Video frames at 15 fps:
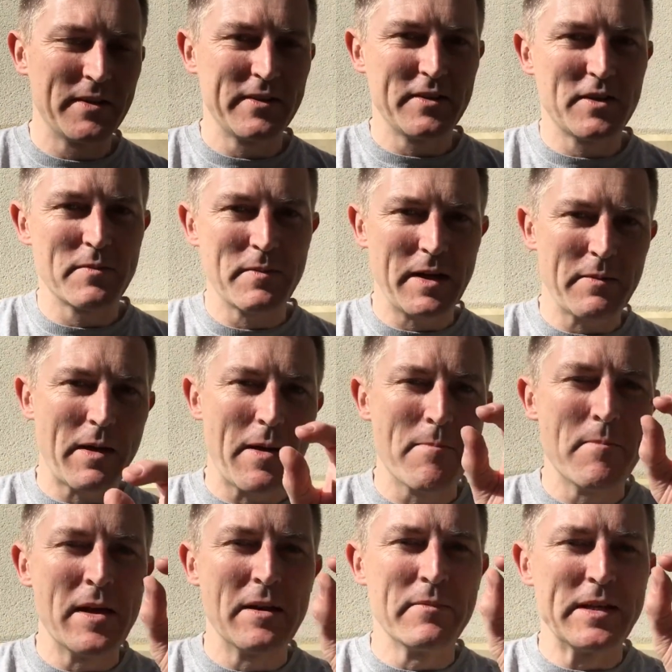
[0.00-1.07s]
You can make about
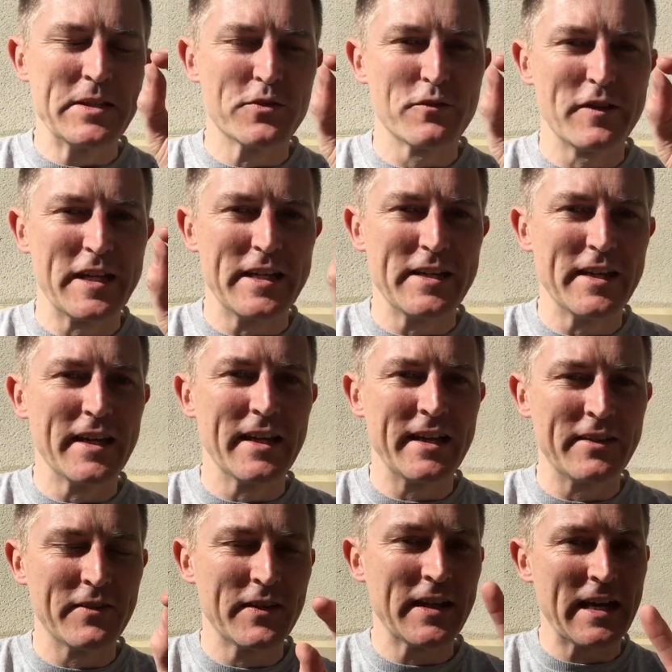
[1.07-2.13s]
1 millimetre of it a year,
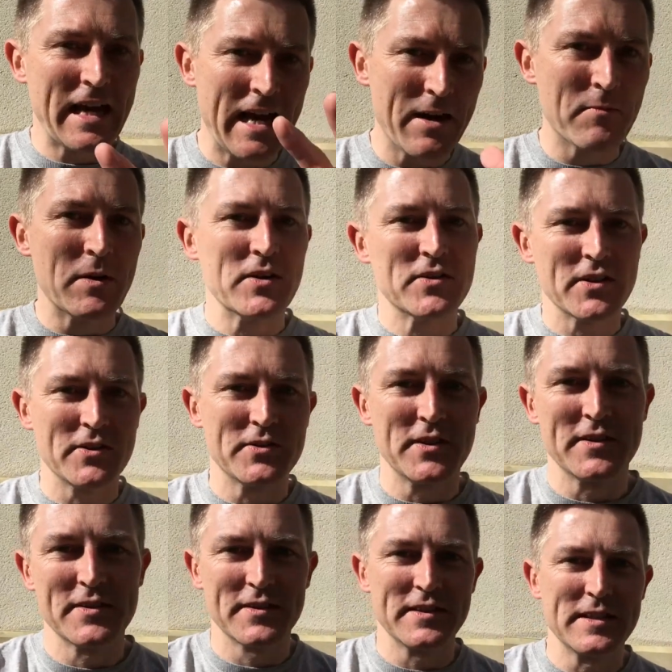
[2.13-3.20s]
and you think how much goes
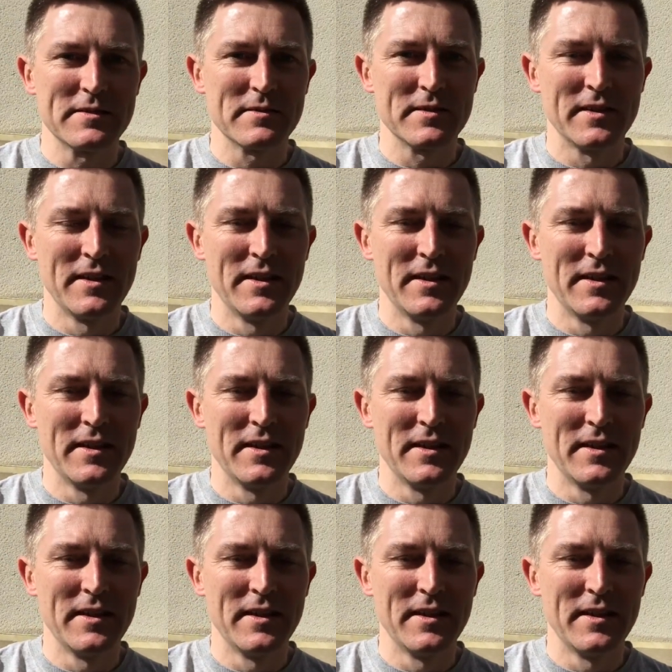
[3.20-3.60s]
into these